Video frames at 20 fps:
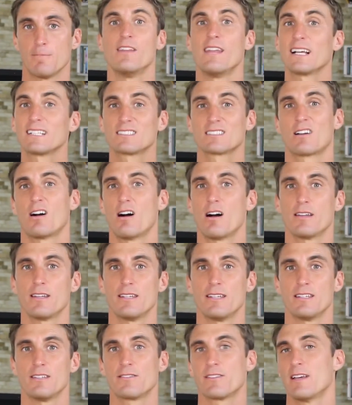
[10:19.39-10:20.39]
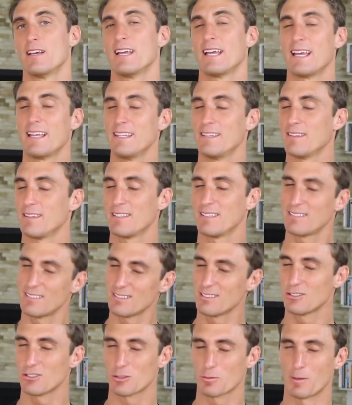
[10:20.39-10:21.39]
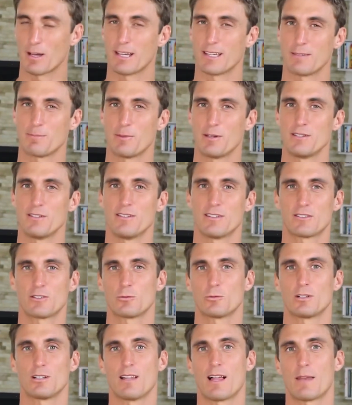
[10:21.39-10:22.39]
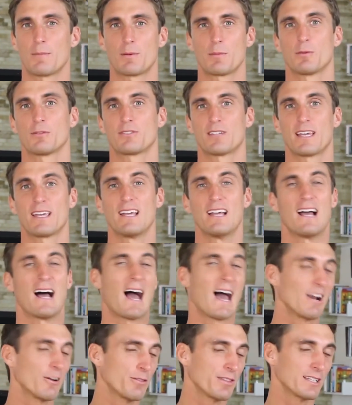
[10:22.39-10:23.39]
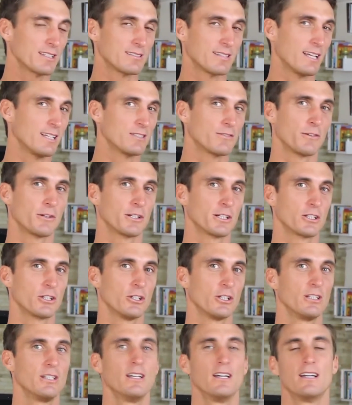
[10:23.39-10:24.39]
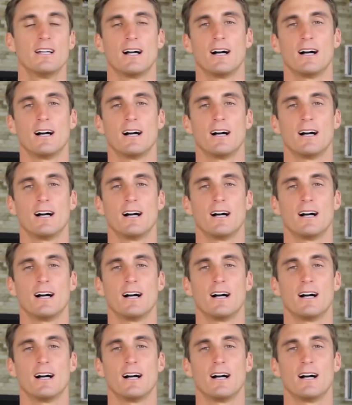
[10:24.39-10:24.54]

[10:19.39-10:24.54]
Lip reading: The next con is, and this isn't just my opinion, this is what a lot of people say, I don't think it tastes very good.